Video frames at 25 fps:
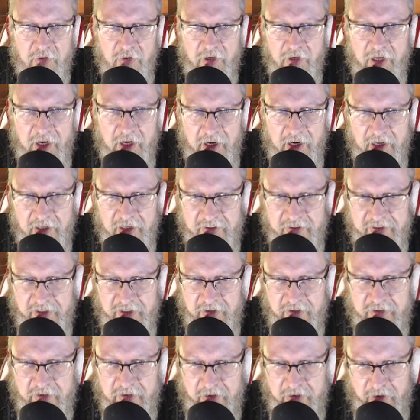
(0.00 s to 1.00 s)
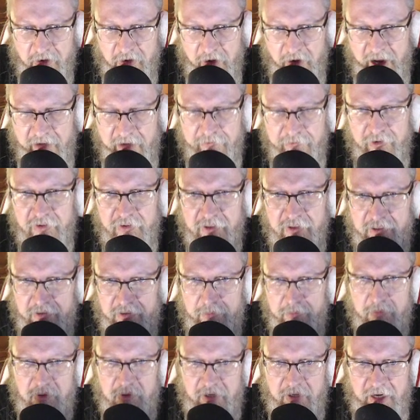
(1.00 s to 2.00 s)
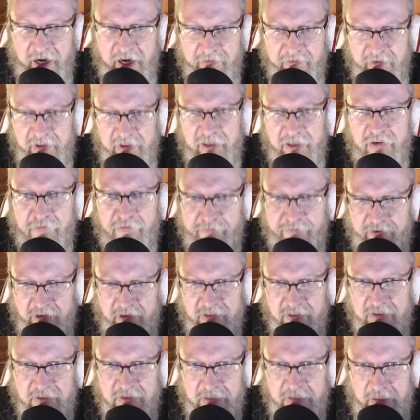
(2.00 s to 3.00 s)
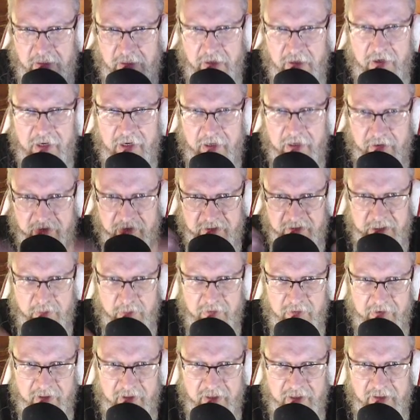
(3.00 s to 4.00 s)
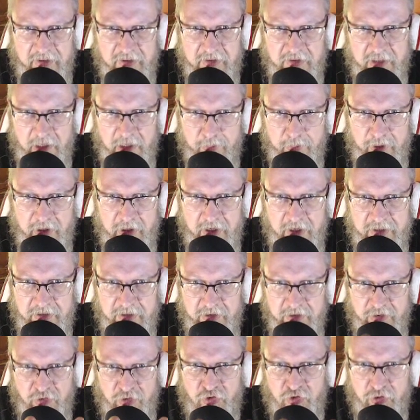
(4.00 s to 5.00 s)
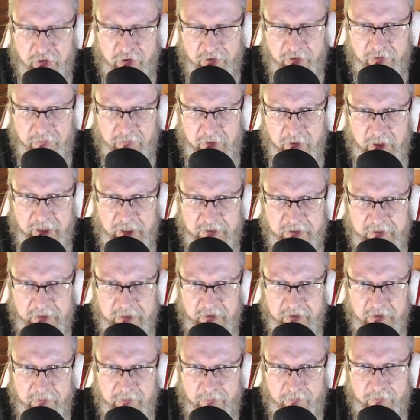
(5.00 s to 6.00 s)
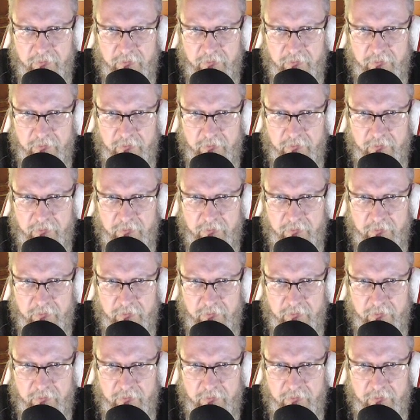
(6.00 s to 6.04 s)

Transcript: in a sense, everything at first is a lie. Some of it then stabilizes and truth arises.